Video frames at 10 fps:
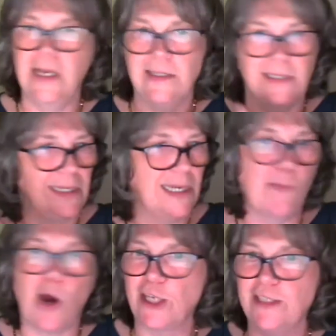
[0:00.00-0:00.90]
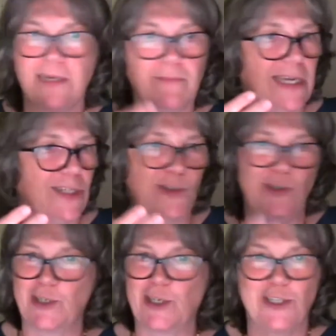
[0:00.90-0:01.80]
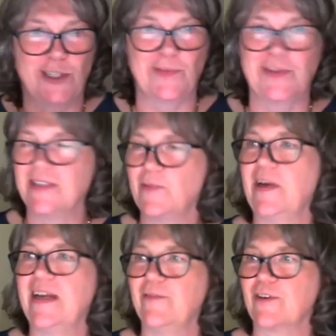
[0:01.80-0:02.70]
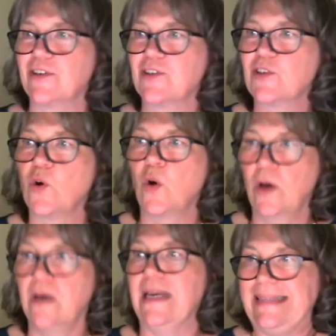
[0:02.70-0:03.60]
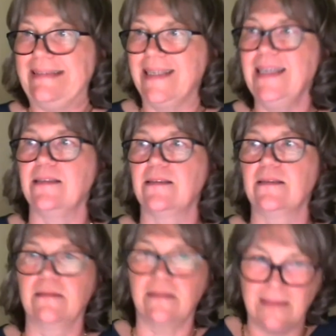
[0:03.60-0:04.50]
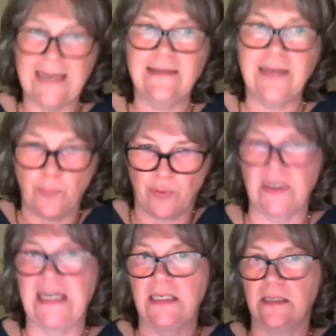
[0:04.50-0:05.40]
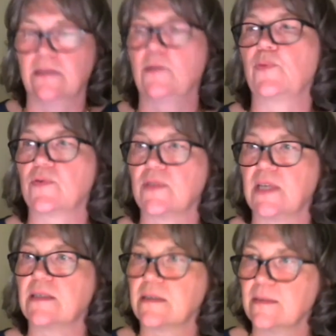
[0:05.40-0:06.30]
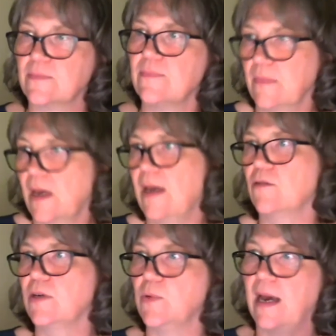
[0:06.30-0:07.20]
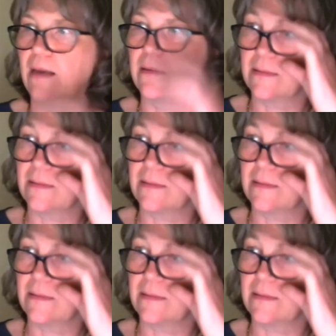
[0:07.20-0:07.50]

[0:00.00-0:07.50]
sending marketing mails to your customers and whatever. So indeed, the data predates the process. I agree with that.